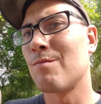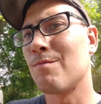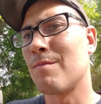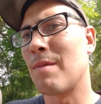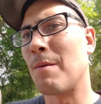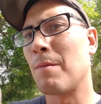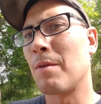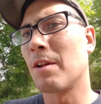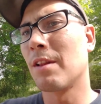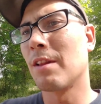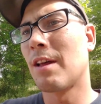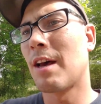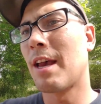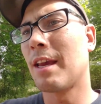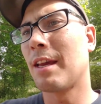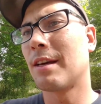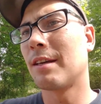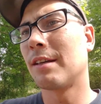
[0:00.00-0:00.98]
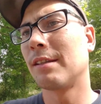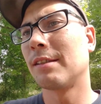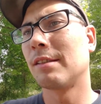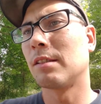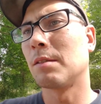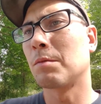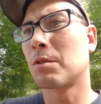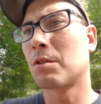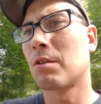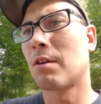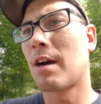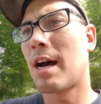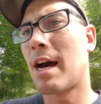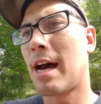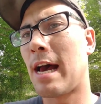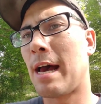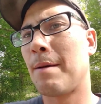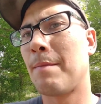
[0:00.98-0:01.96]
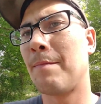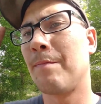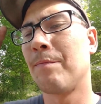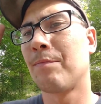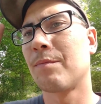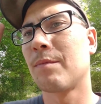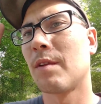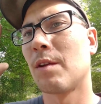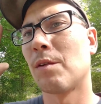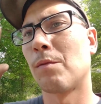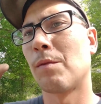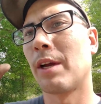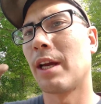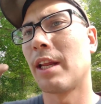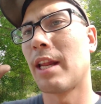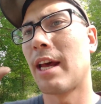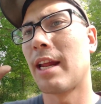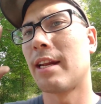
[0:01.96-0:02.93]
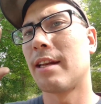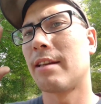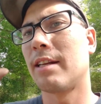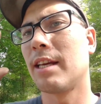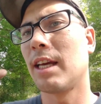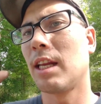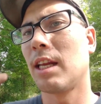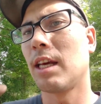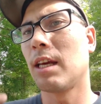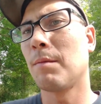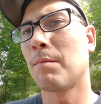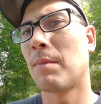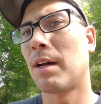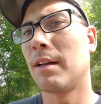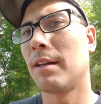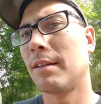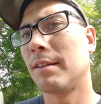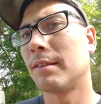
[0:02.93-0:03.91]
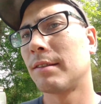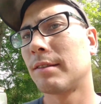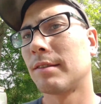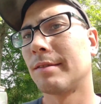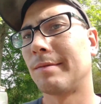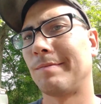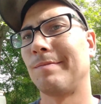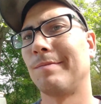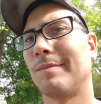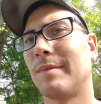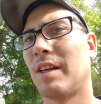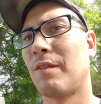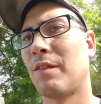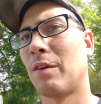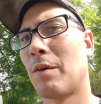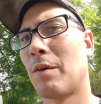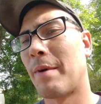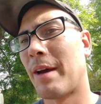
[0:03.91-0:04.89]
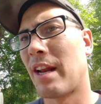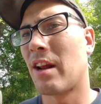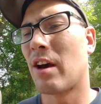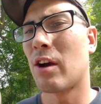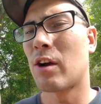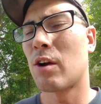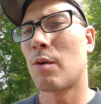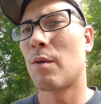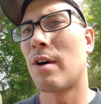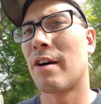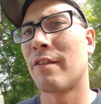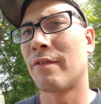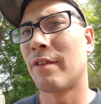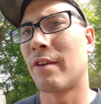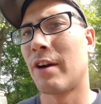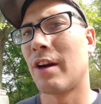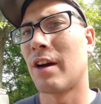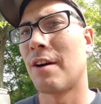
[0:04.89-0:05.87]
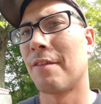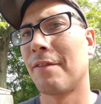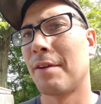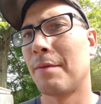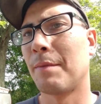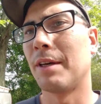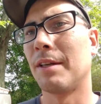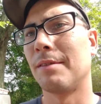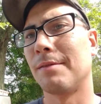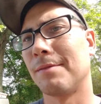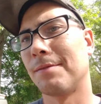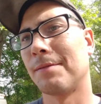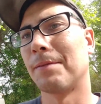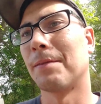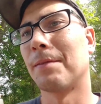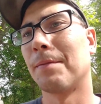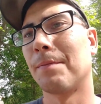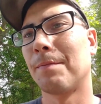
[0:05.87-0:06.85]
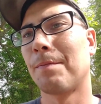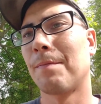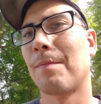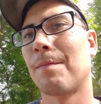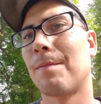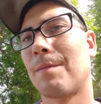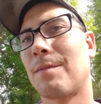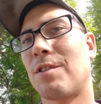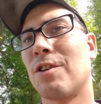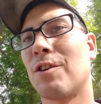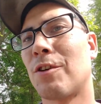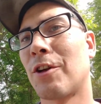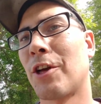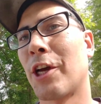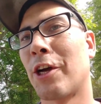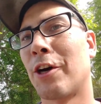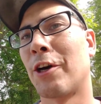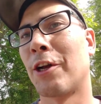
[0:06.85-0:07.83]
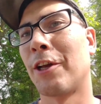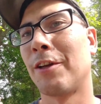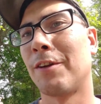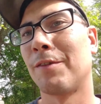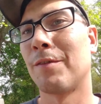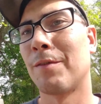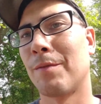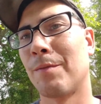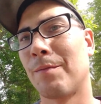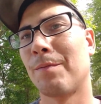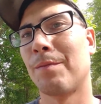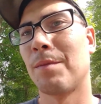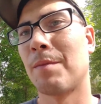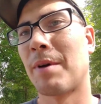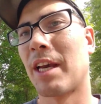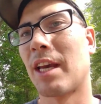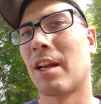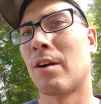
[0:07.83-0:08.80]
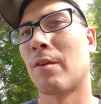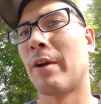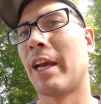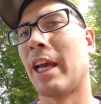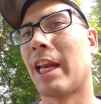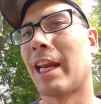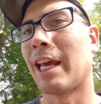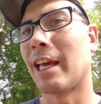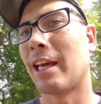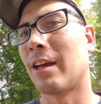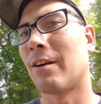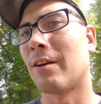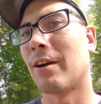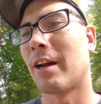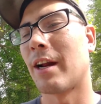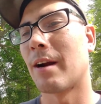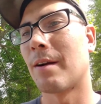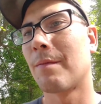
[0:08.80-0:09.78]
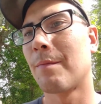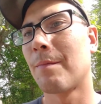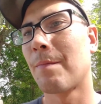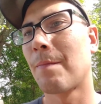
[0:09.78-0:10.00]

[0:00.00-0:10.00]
Remember to like, subscribe, ring that dingy-ding button, even might not go off very often, but still click on it. You might get a ringy-ding here and there.